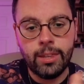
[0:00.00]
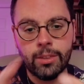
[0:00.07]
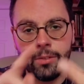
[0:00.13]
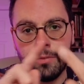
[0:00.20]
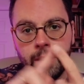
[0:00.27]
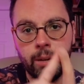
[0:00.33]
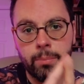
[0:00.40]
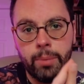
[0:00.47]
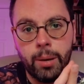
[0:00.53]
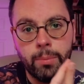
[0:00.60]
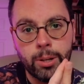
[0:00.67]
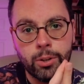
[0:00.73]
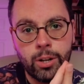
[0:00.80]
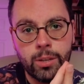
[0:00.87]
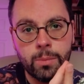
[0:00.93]
either via
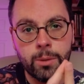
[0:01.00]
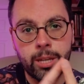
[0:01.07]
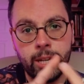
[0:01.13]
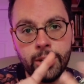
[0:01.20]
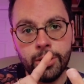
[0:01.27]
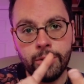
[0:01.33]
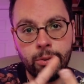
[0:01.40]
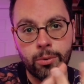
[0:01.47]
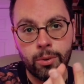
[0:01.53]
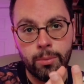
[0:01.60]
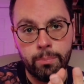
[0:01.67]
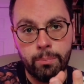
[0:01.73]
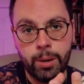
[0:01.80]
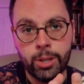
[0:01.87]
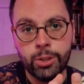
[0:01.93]
public transportation or a
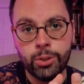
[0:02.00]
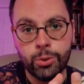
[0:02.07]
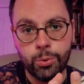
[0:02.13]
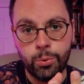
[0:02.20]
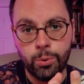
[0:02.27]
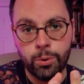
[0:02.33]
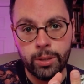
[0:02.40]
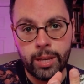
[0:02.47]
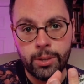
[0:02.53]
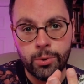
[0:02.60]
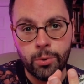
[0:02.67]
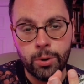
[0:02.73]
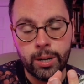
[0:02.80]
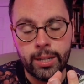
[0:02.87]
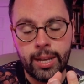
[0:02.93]
bus tour that's
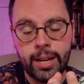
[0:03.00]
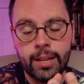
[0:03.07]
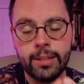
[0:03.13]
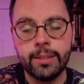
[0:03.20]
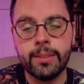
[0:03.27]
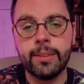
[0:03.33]
organized.